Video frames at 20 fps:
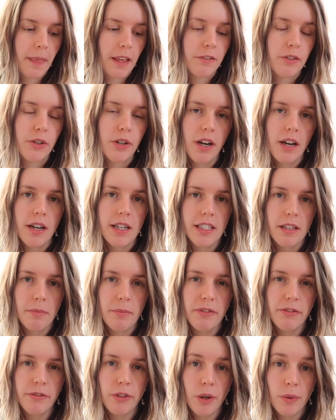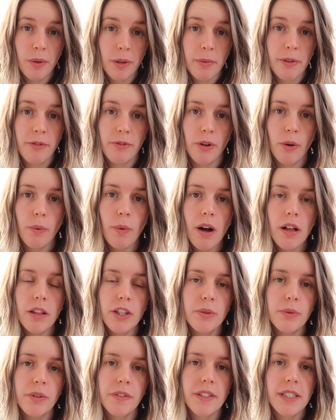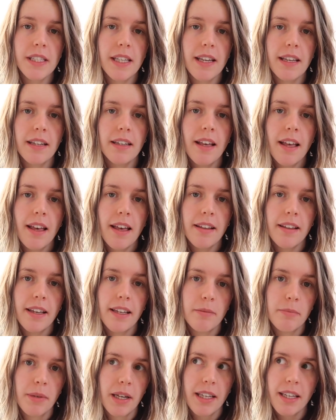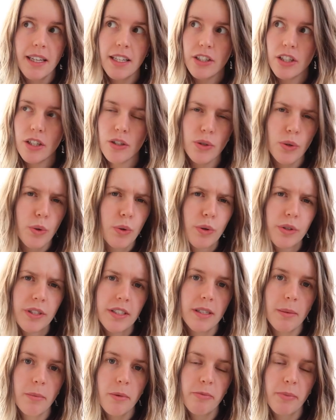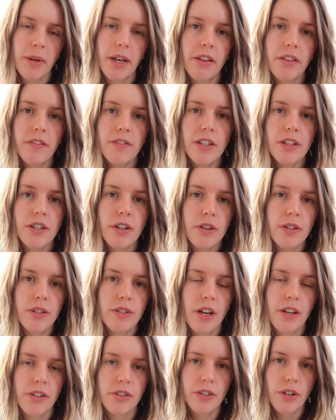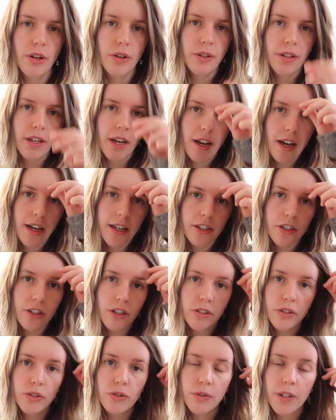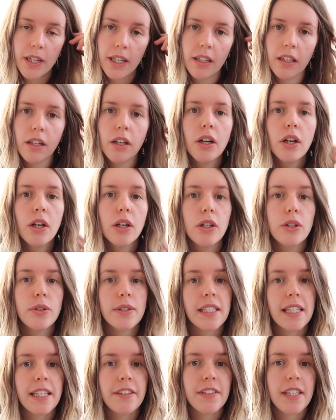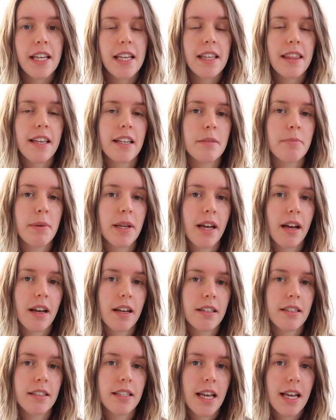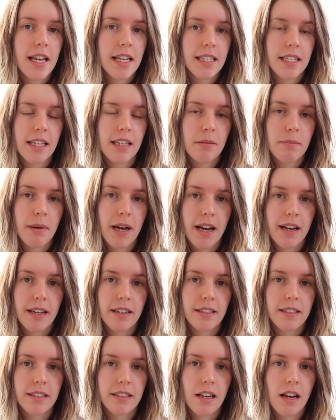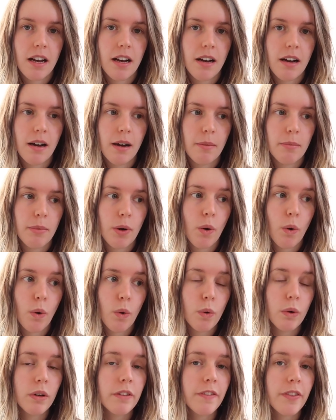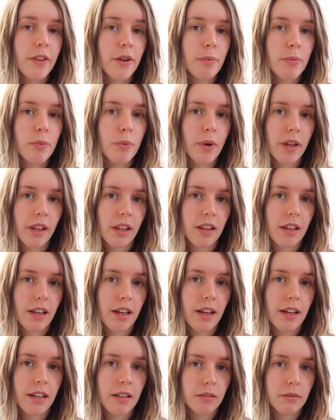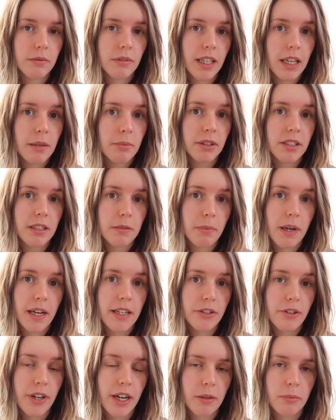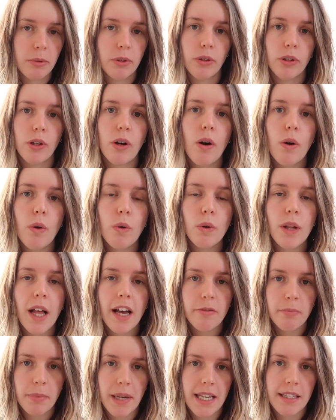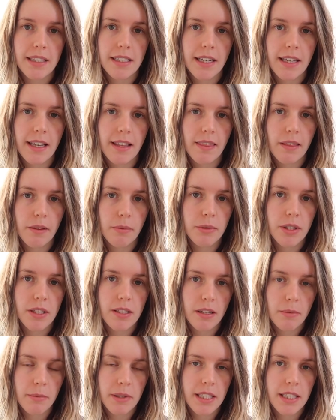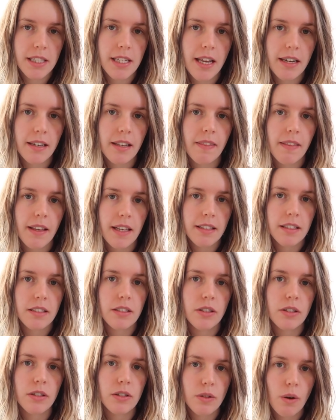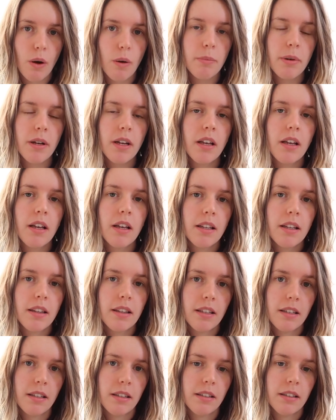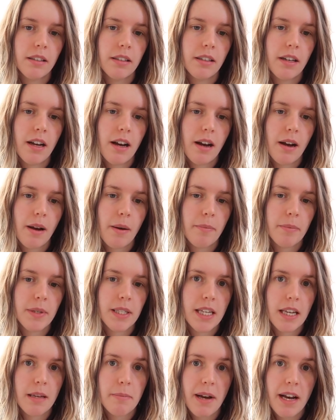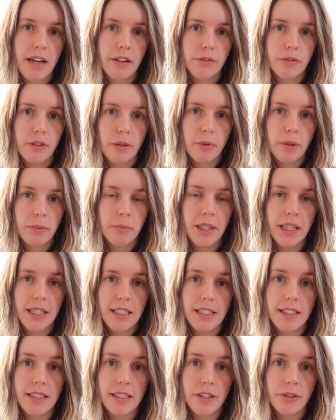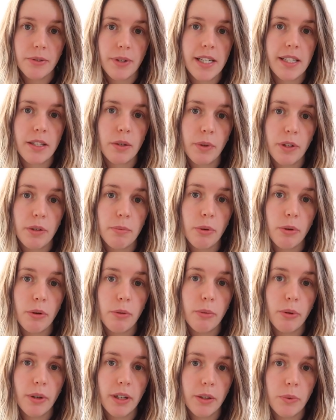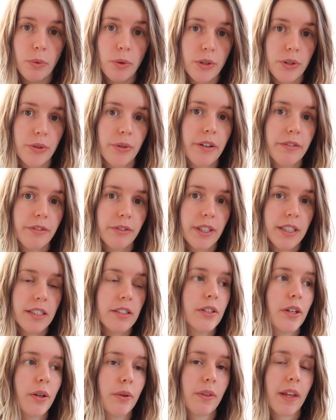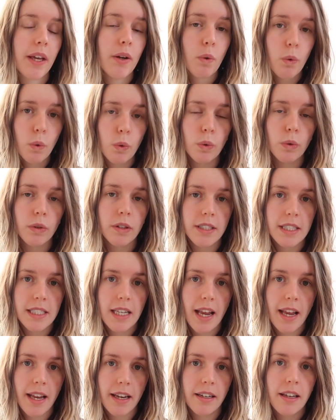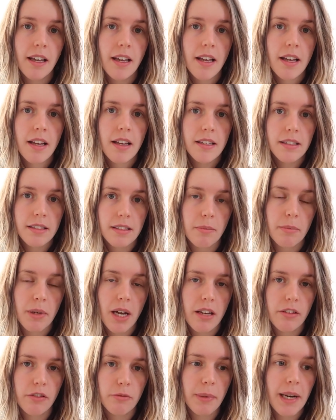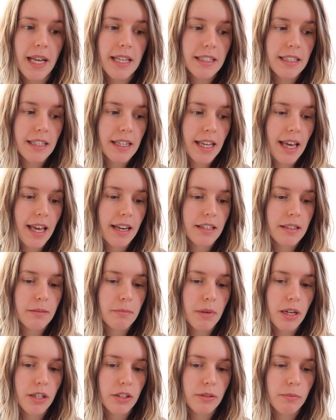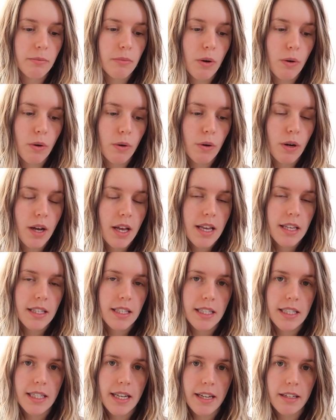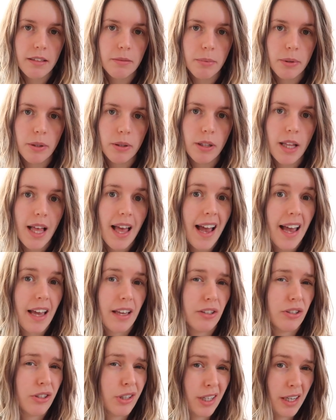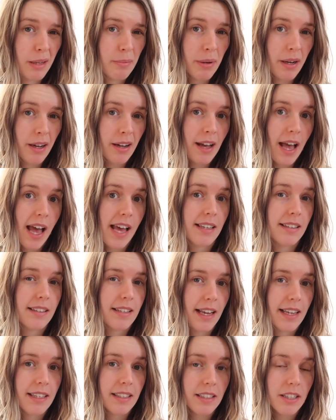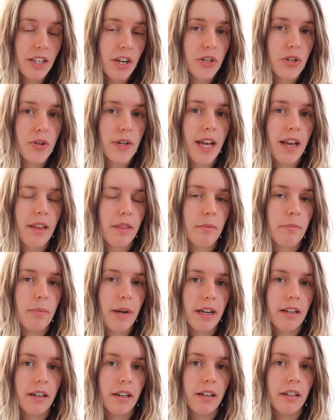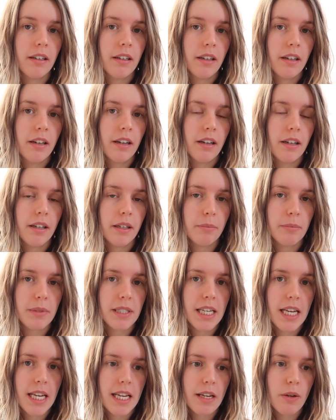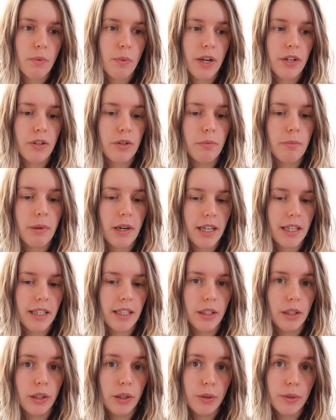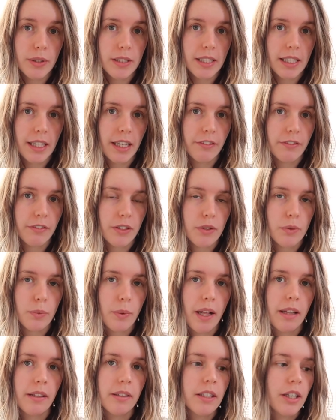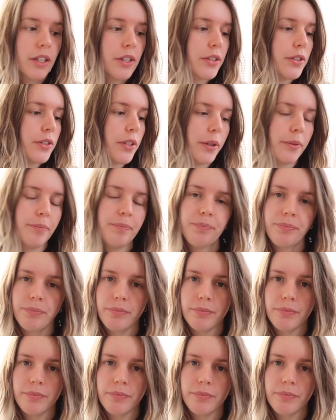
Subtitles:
If you guys have been following me for a while, you would have seen that in my kitchen tour and some of my other videos I showed that I just drink loose leaf tea. That's because tea bags, all of them, whether they're labeled as biodegradable or not, all have plastic in them to some extent, and that's to stop the tea bag from completely disintegrating when you pour boiling water over it. So they all contain some kind of plastic, and it's much more sustainable and cheaper and tastier, and you get the better tea when you buy it loose leaf as well. So